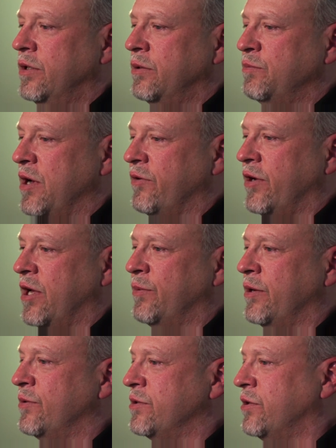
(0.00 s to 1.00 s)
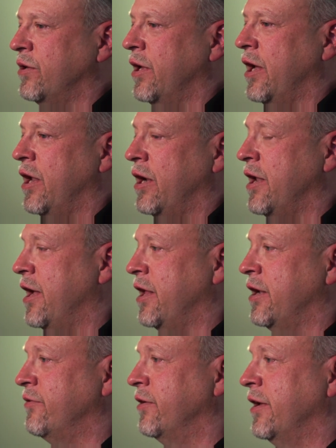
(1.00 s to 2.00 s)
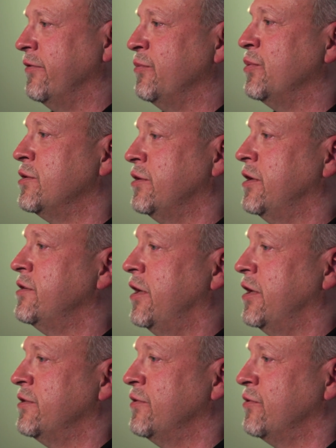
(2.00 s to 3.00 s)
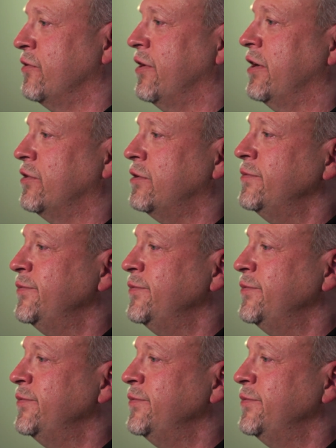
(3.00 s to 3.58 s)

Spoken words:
my family was told I had a negative 11% chance of survival.